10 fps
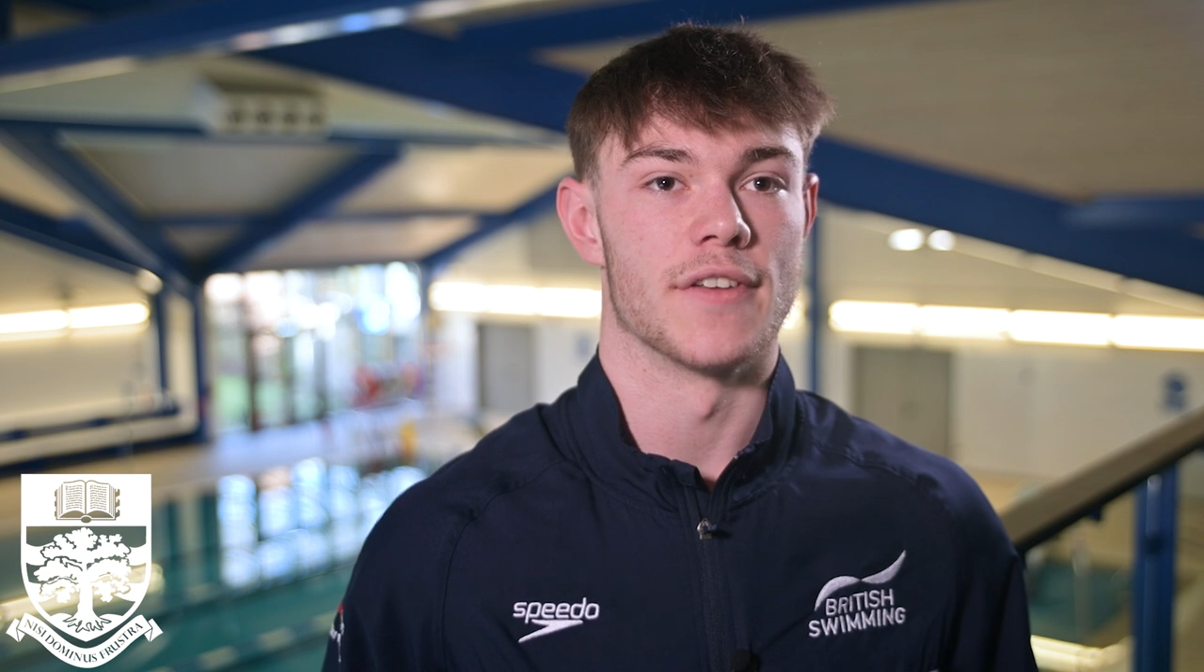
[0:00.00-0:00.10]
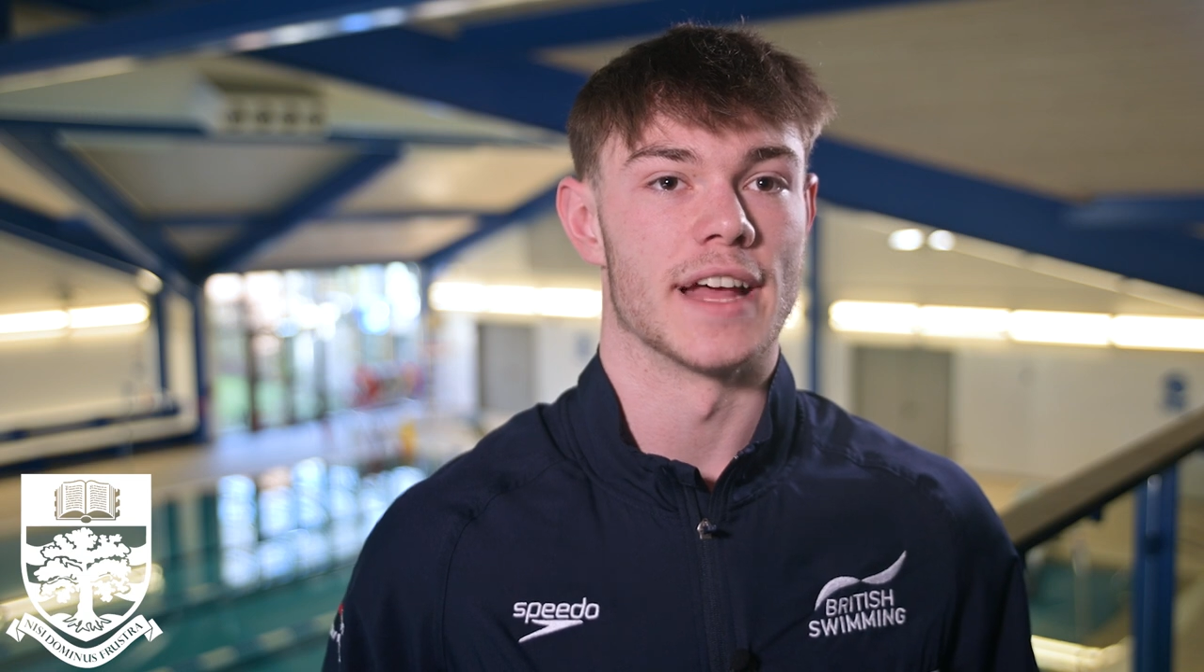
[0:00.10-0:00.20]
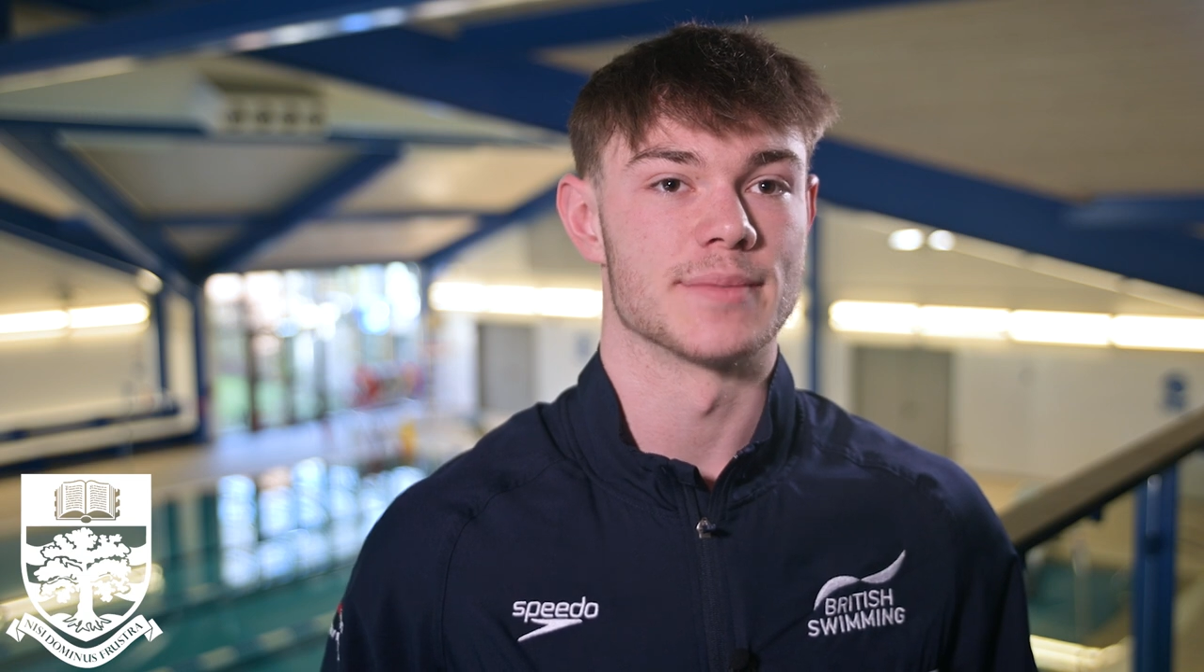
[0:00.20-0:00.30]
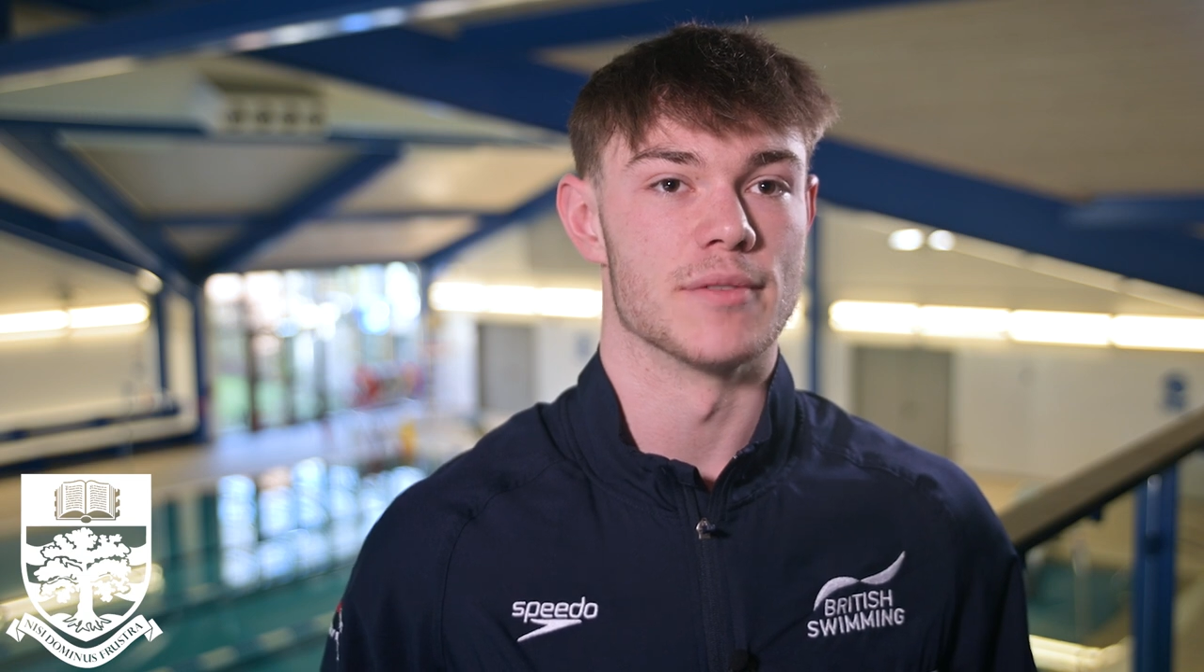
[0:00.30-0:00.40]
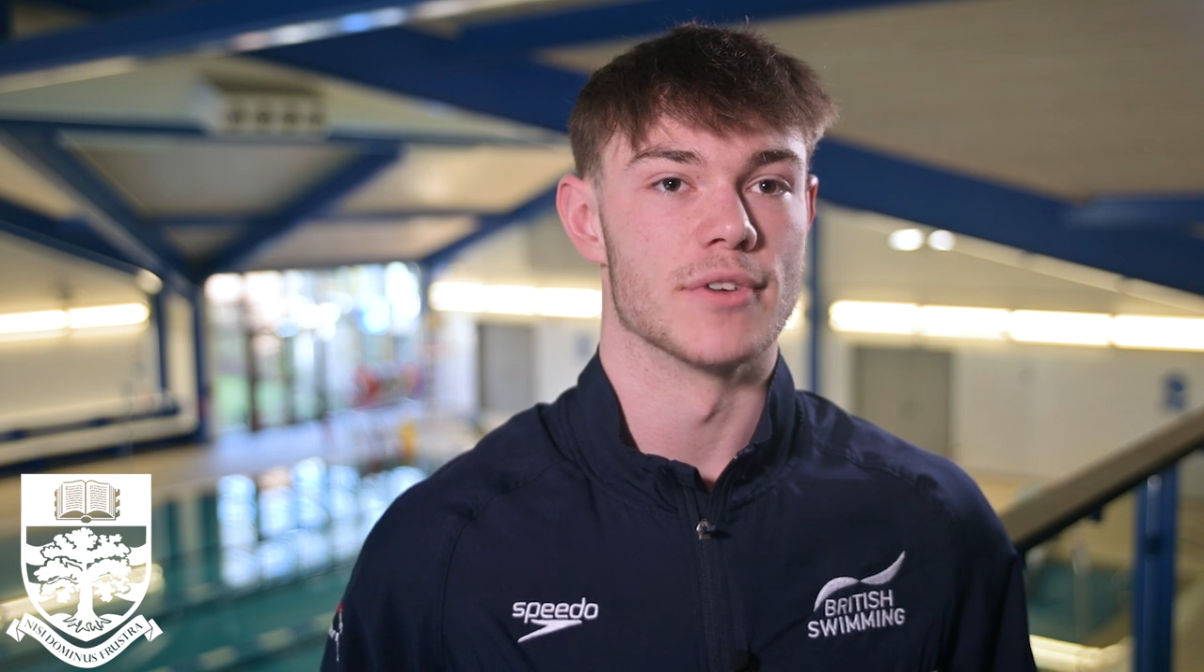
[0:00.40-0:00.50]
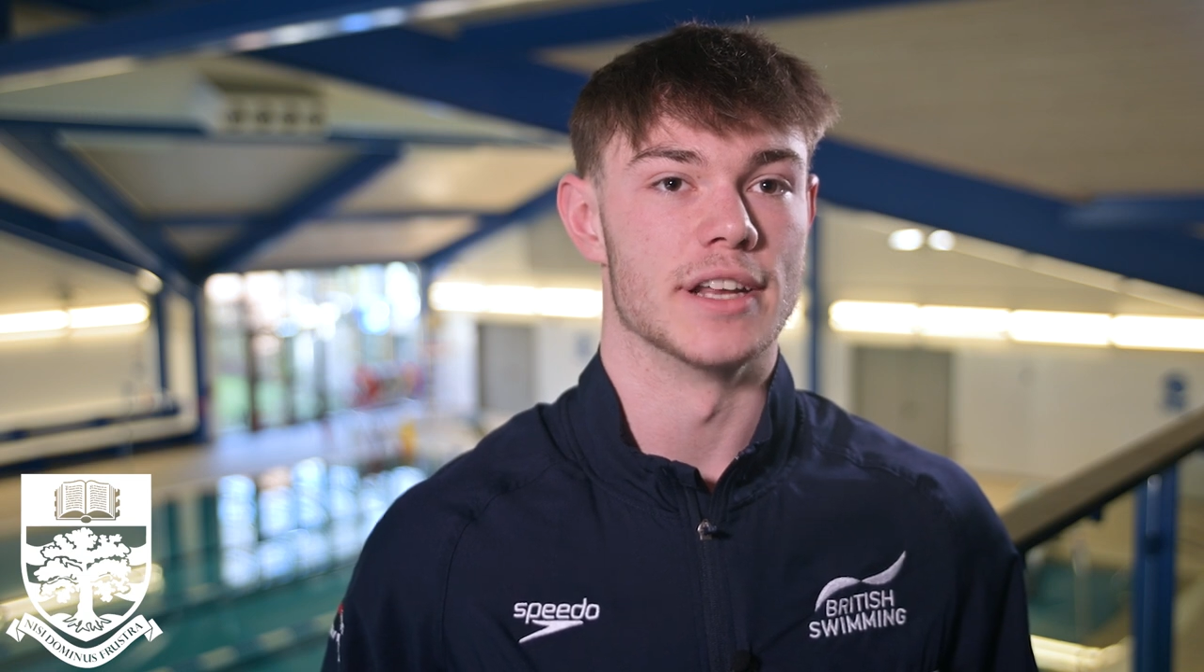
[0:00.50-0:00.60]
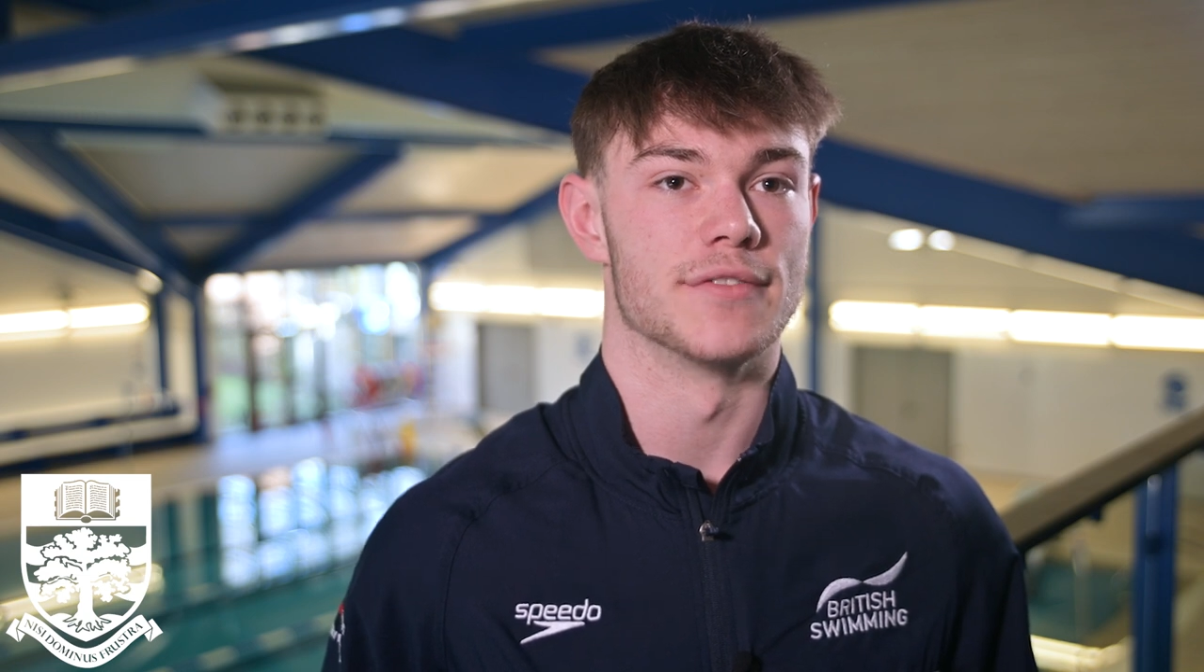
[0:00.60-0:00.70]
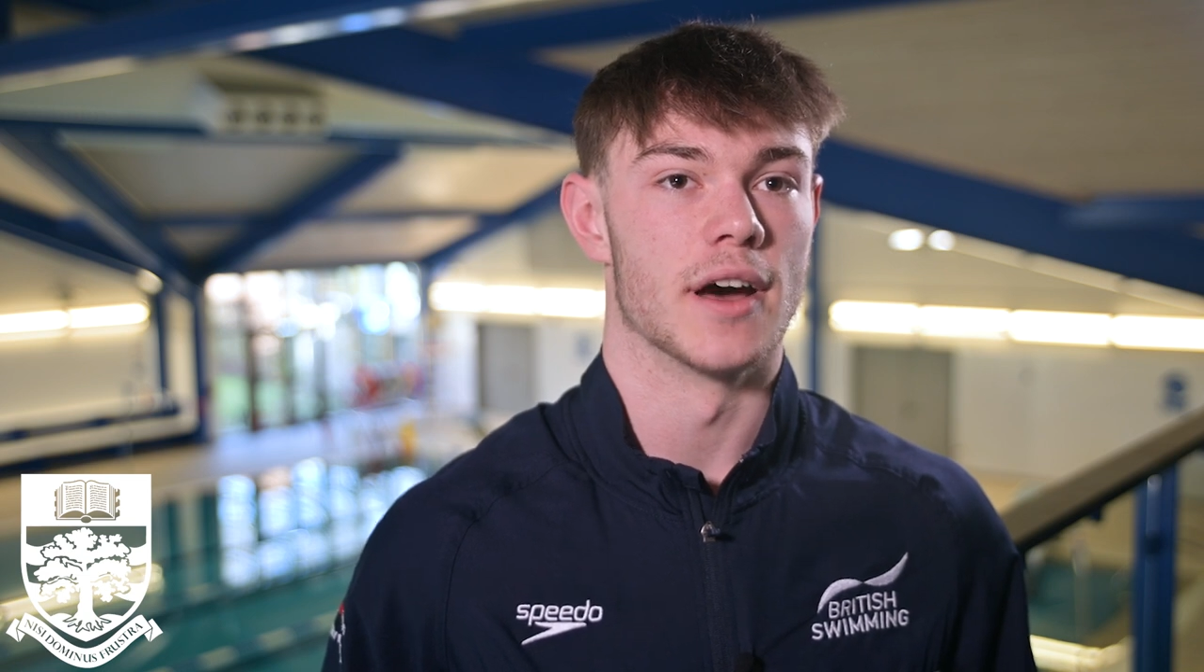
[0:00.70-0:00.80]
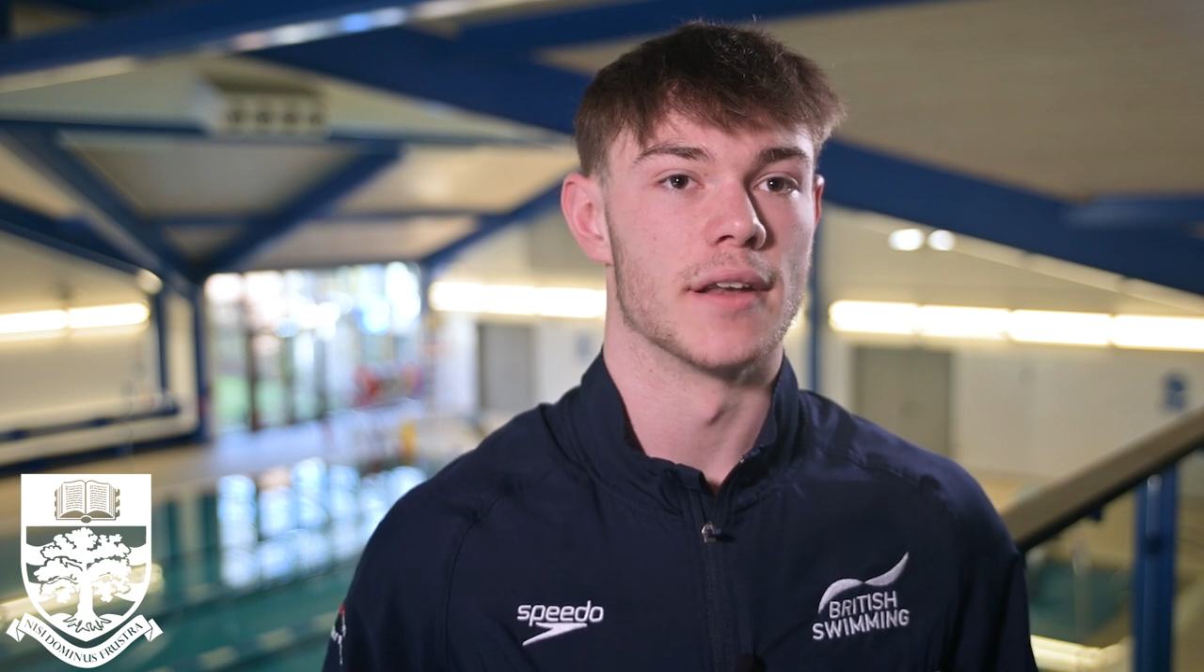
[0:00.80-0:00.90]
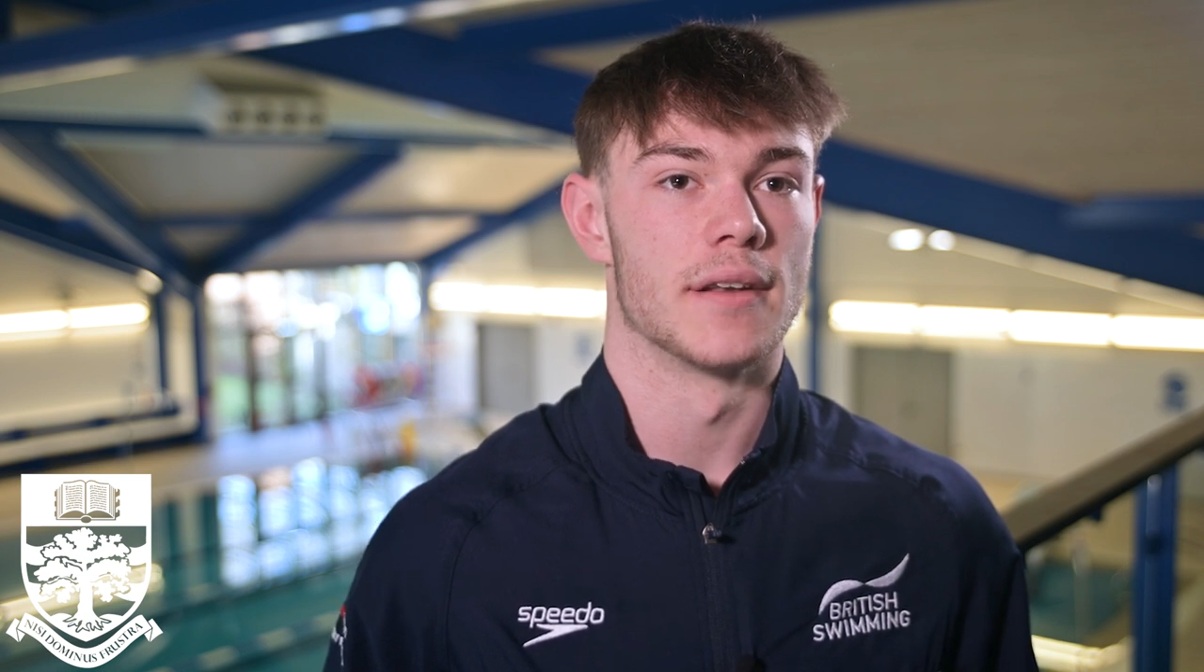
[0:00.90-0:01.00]
and that's been really
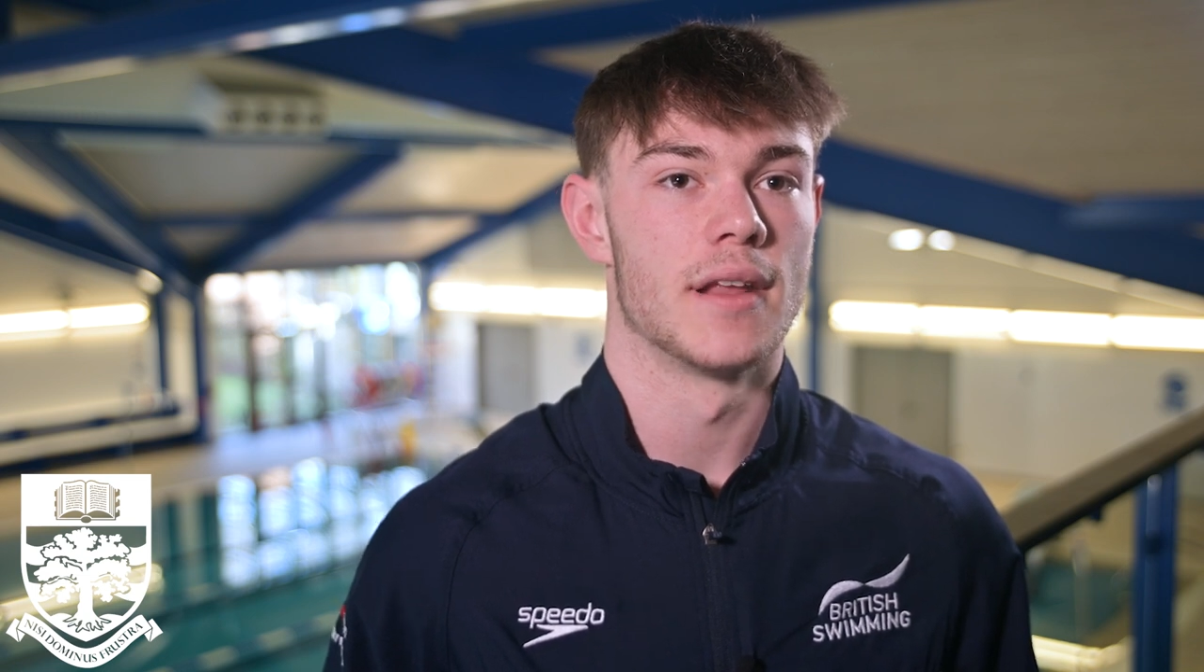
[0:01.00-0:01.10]
fun.